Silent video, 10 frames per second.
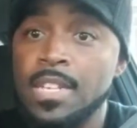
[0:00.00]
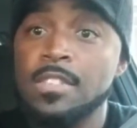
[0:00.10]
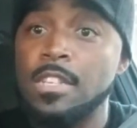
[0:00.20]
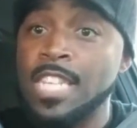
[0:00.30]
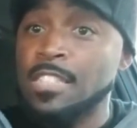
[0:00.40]

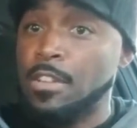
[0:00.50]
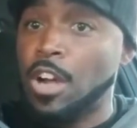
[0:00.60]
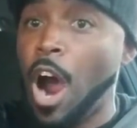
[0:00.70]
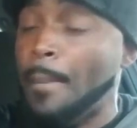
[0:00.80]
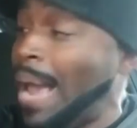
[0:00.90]
These are
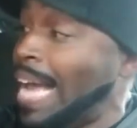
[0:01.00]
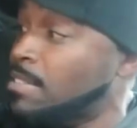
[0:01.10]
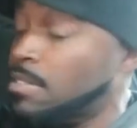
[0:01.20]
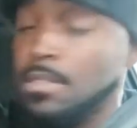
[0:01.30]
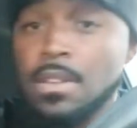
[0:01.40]
car
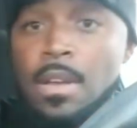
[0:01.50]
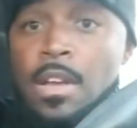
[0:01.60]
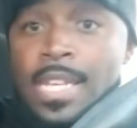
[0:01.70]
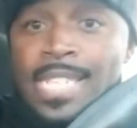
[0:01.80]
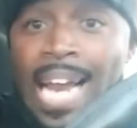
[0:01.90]
mats.
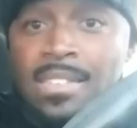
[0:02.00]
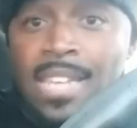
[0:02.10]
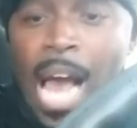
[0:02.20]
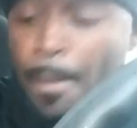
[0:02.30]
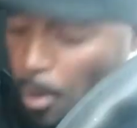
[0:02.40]
Dallas
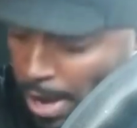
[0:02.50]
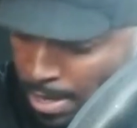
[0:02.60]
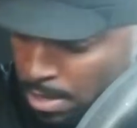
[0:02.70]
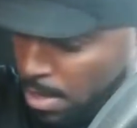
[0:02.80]
Cowboy.